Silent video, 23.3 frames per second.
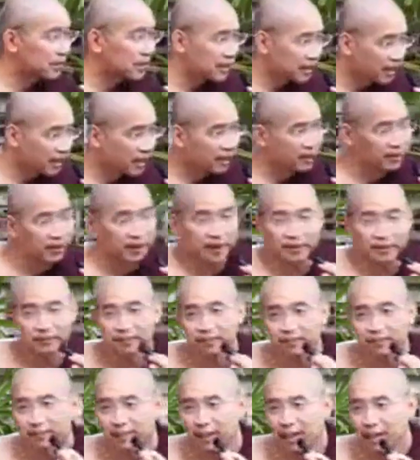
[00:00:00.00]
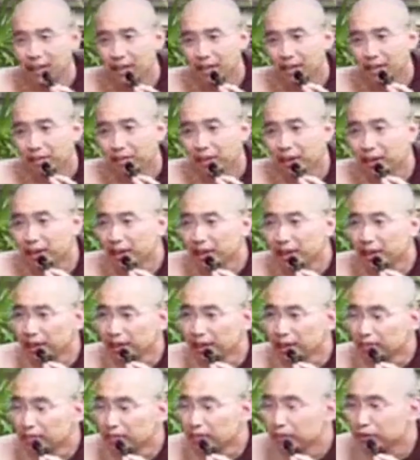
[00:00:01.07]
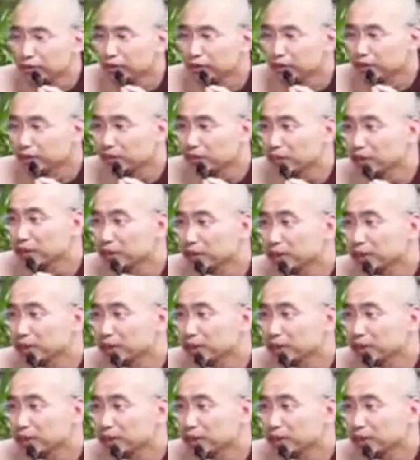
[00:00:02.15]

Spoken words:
you like that. But in Buddhism,